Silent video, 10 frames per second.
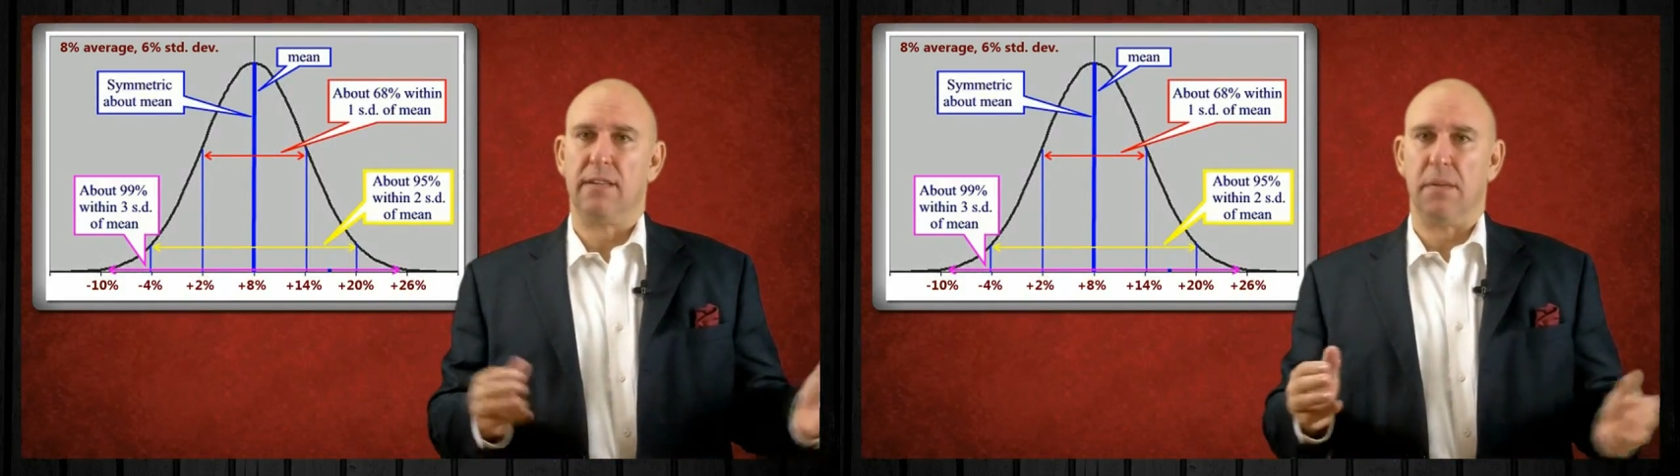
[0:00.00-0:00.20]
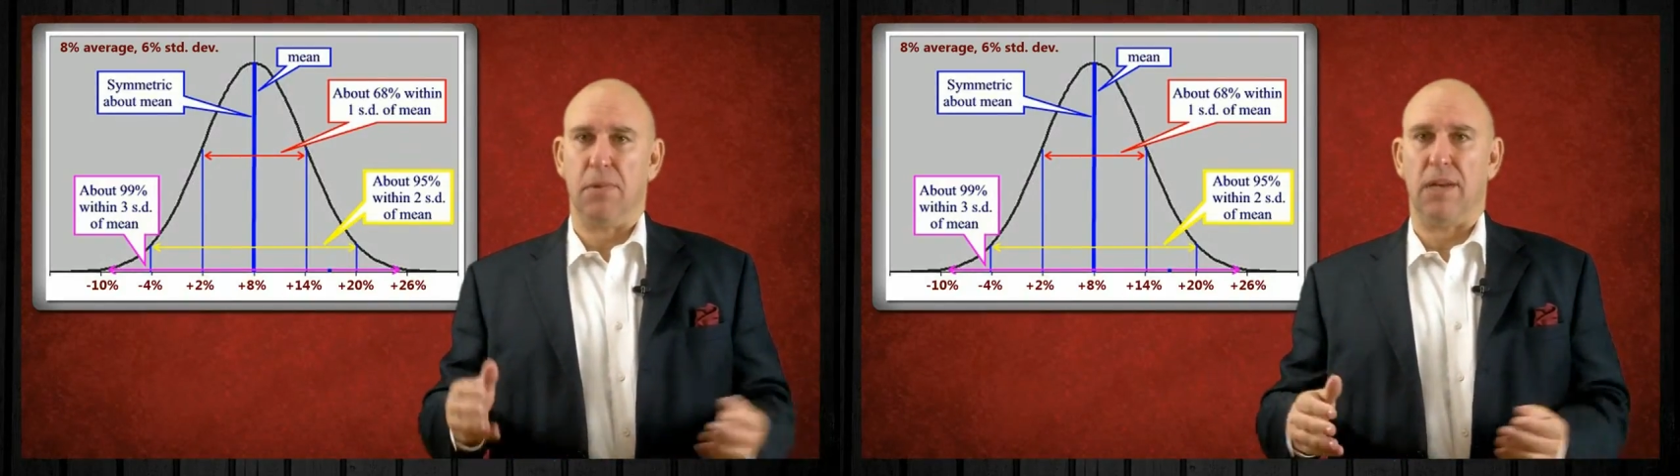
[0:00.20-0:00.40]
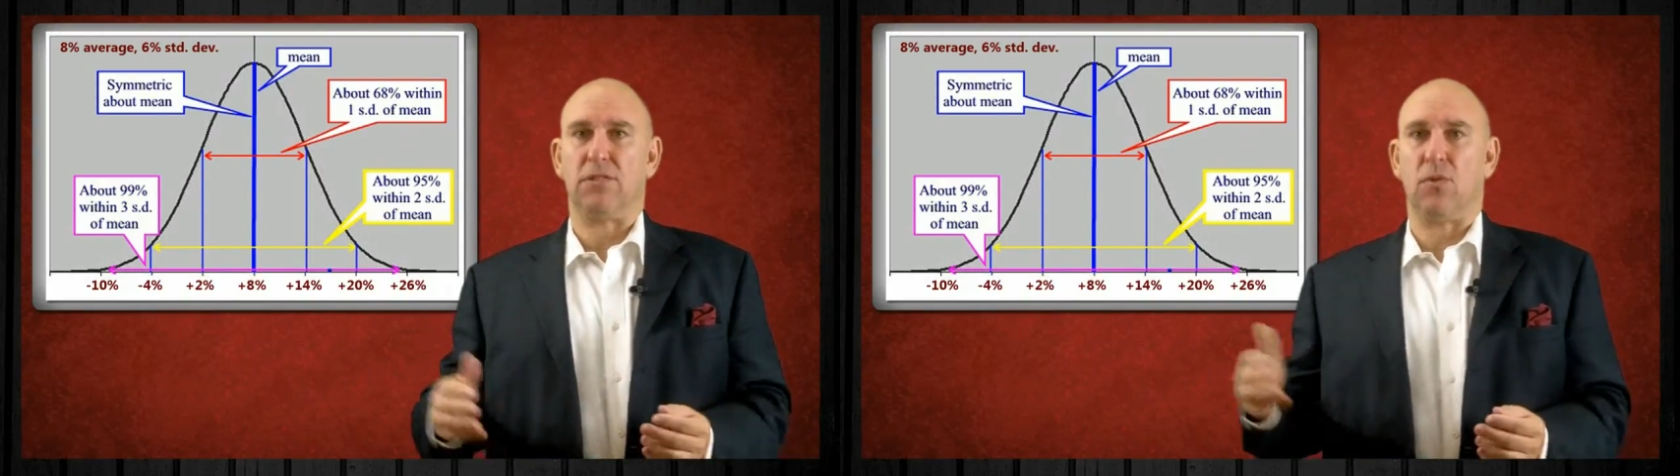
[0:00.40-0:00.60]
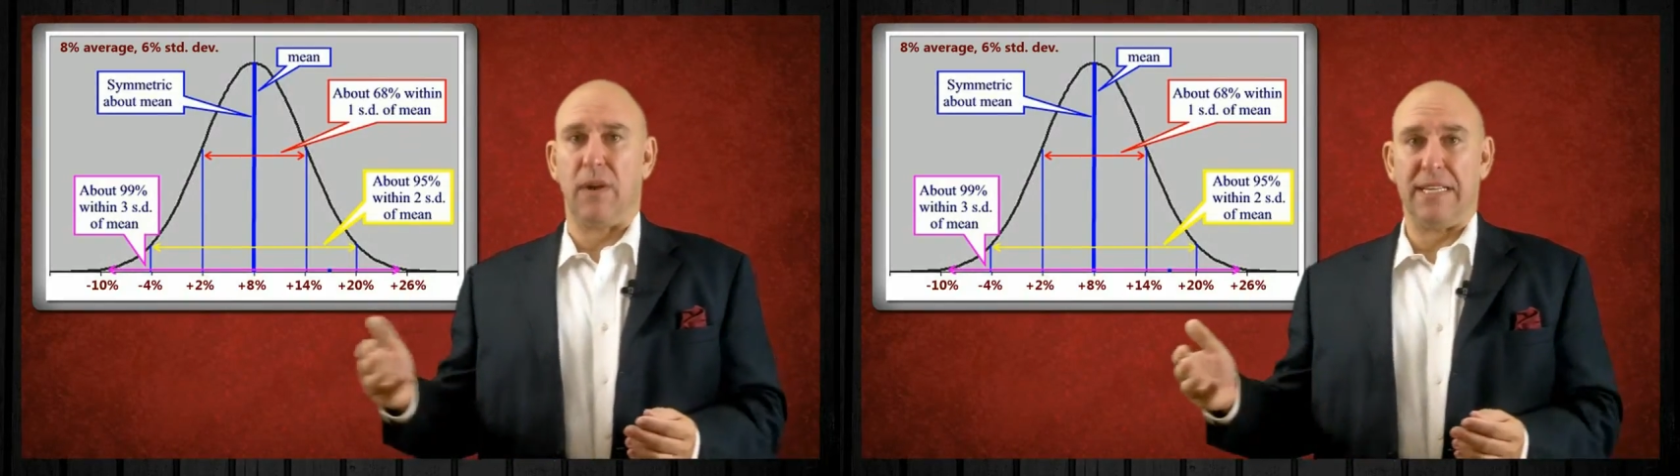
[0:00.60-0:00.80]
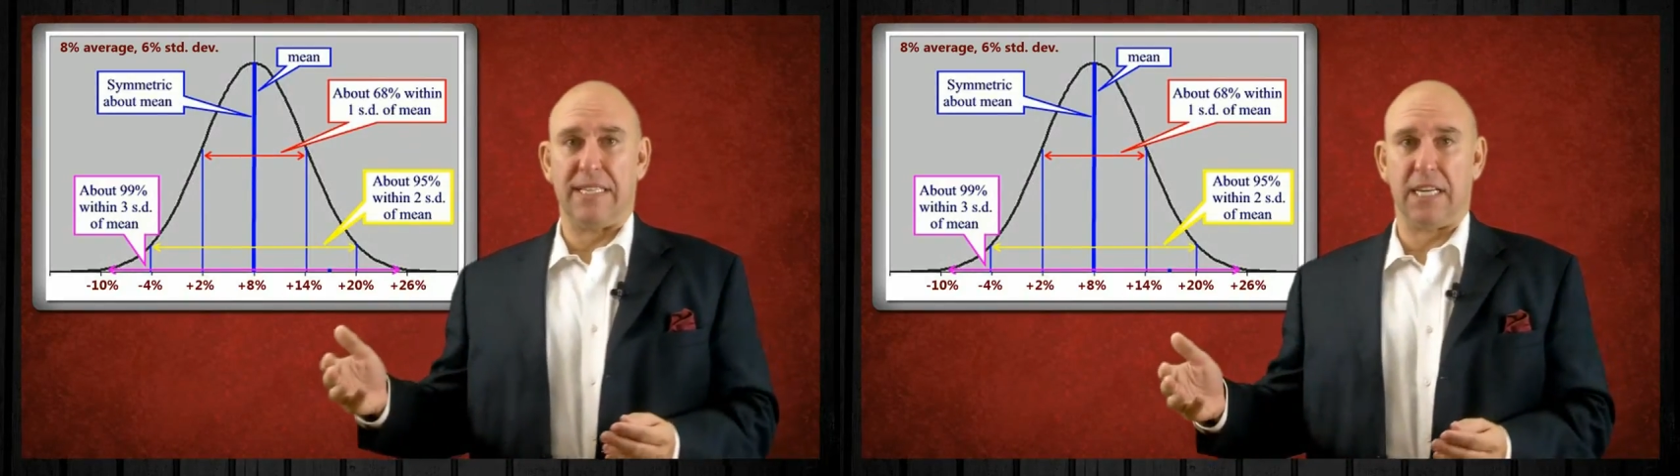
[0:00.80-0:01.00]
to plus
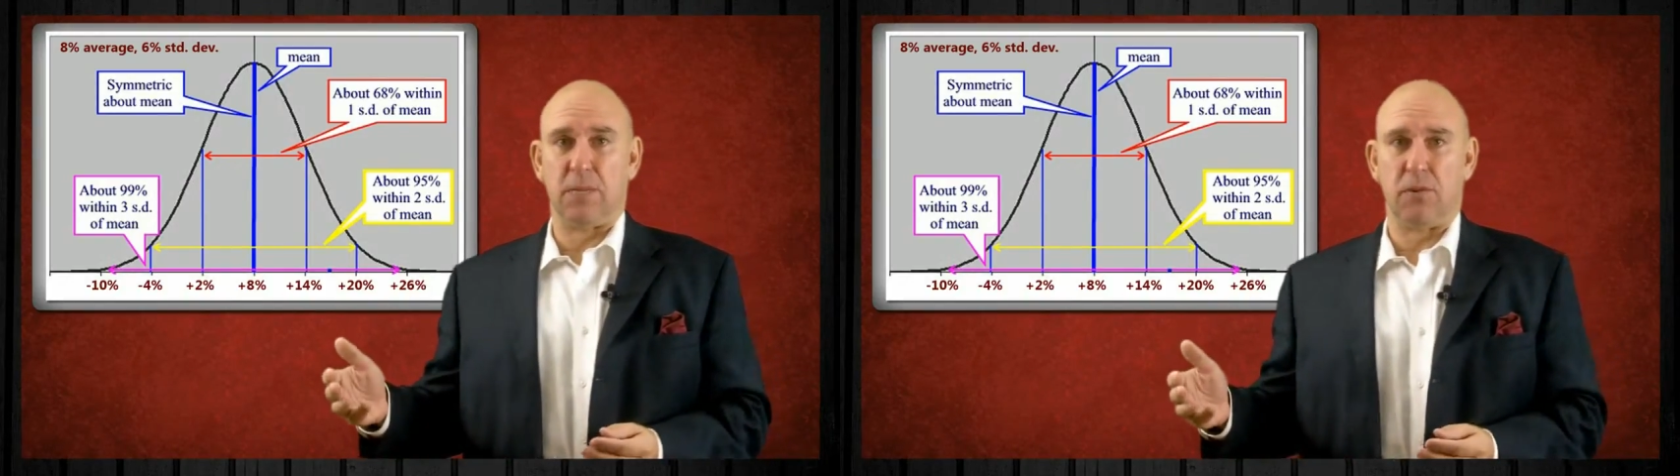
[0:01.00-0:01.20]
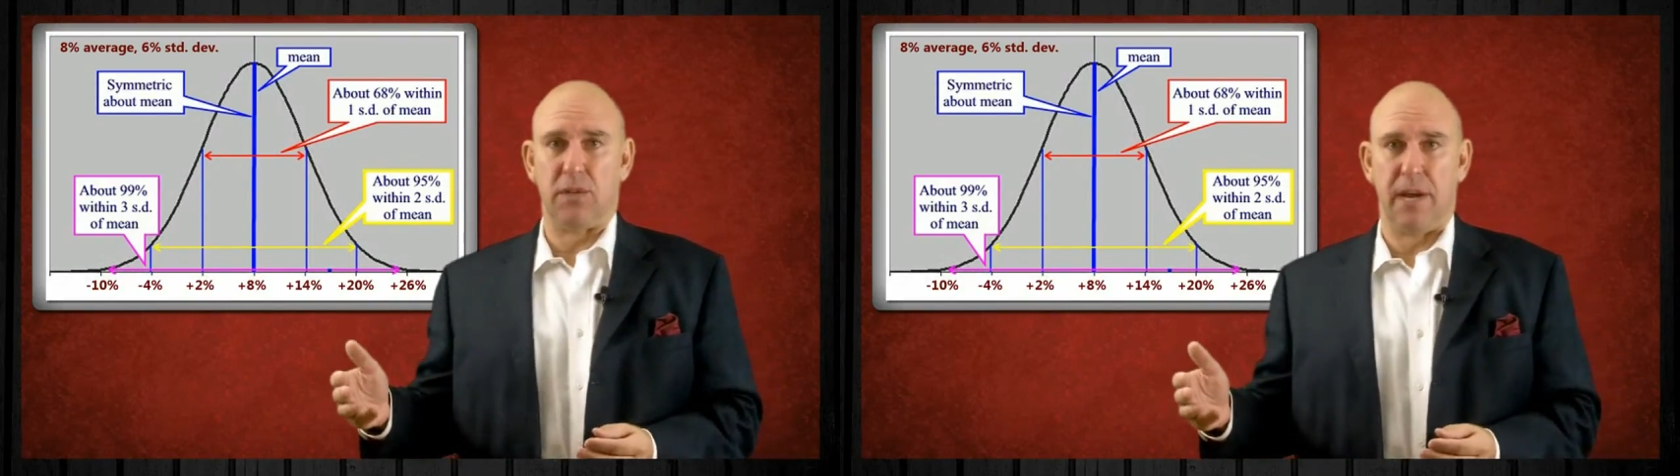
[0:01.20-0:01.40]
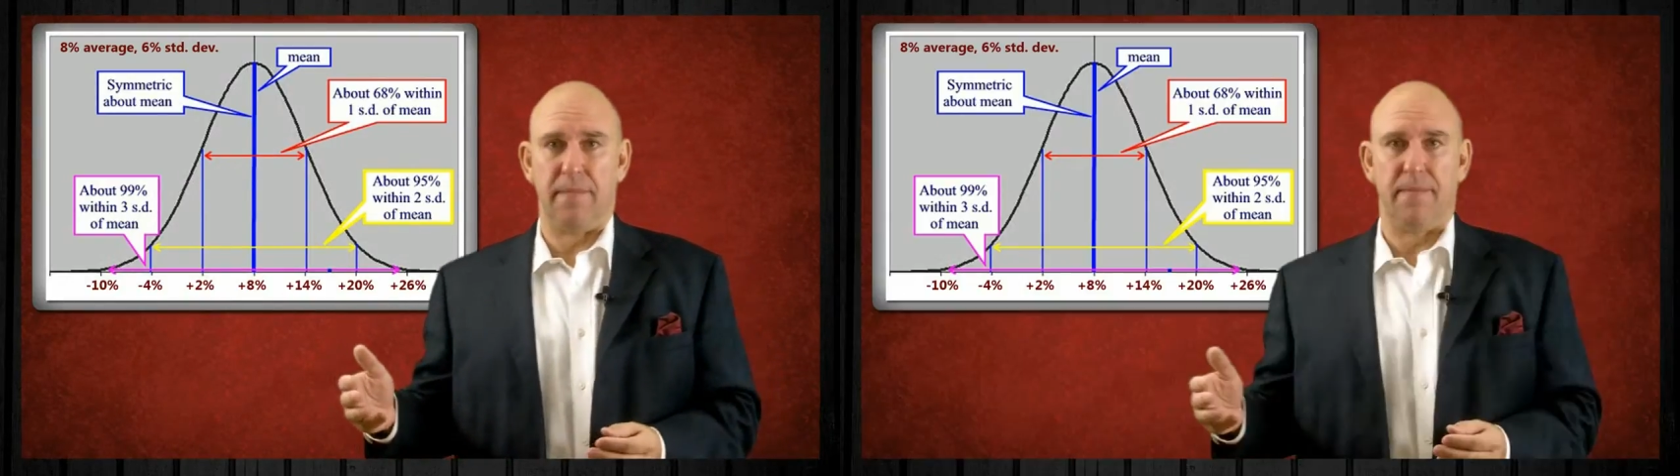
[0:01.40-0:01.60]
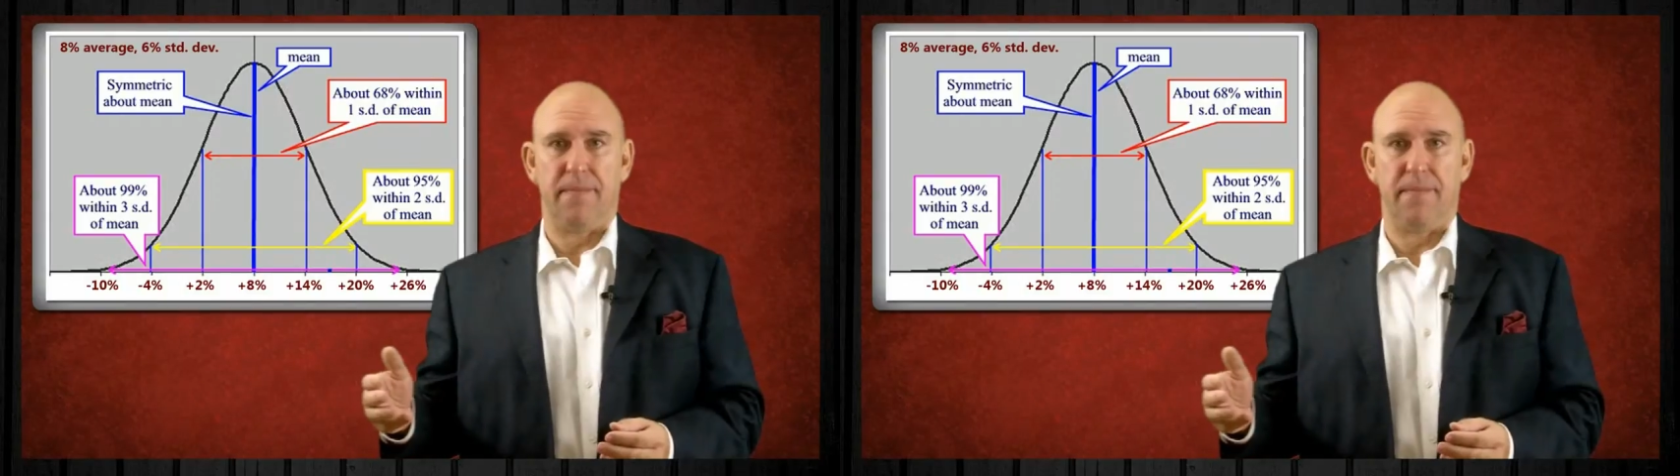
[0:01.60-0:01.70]
26%.